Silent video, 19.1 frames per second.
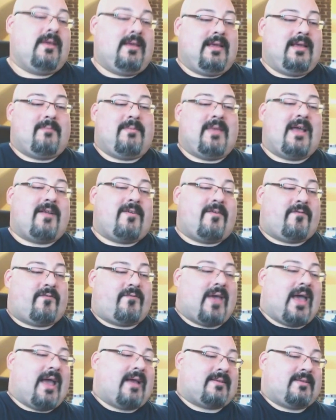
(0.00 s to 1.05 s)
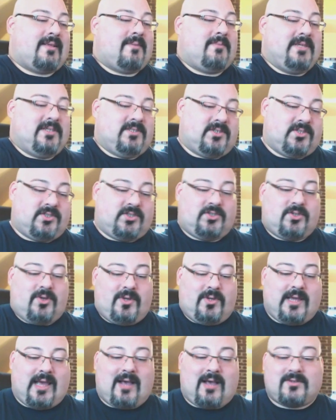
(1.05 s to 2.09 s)
As a matter of fact, let me just show
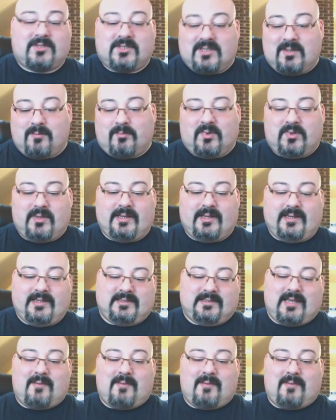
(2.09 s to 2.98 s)
you how simple it is.